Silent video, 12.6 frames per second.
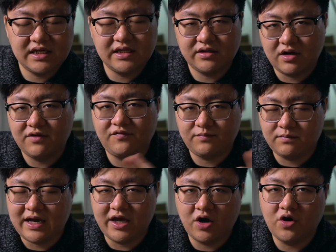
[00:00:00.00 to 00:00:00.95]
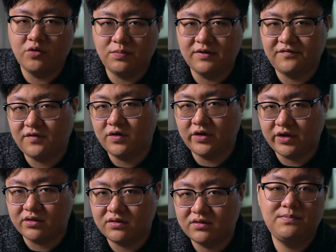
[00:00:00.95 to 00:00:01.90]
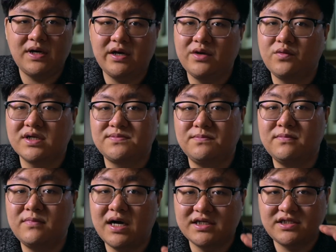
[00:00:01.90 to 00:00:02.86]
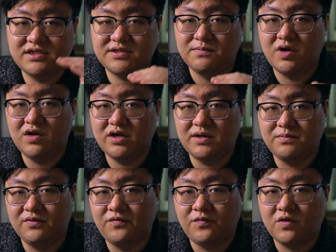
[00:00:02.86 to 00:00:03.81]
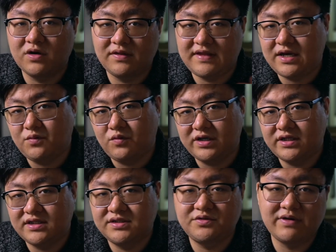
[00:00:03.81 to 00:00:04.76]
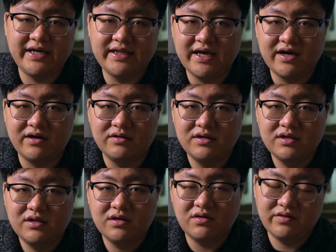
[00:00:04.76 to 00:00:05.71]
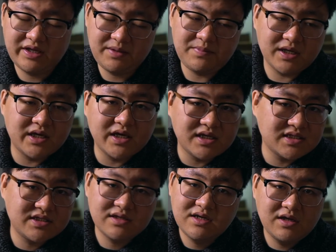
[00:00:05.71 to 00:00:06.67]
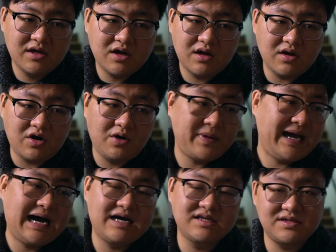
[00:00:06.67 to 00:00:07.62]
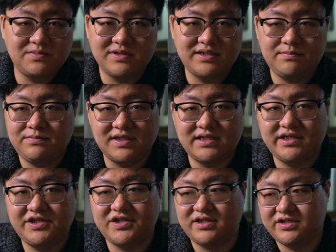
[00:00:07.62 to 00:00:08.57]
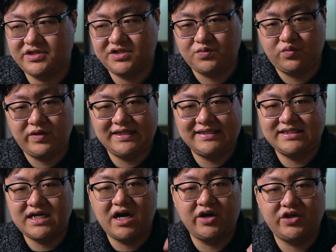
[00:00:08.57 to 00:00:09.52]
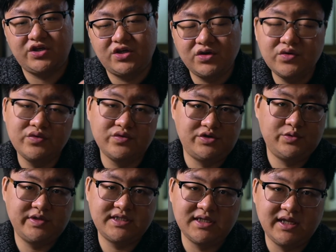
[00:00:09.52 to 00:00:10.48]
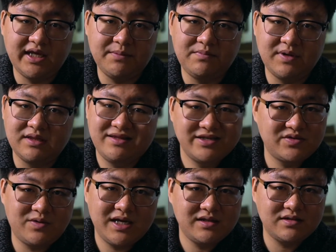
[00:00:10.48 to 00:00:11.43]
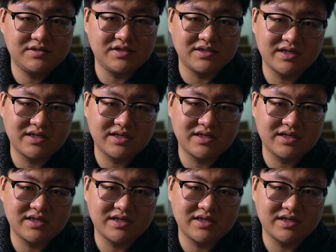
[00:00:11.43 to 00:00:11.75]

of my whole portfolio, but it was much smaller before than what it is right now, only because All my other positions just went down huge recently, but this one just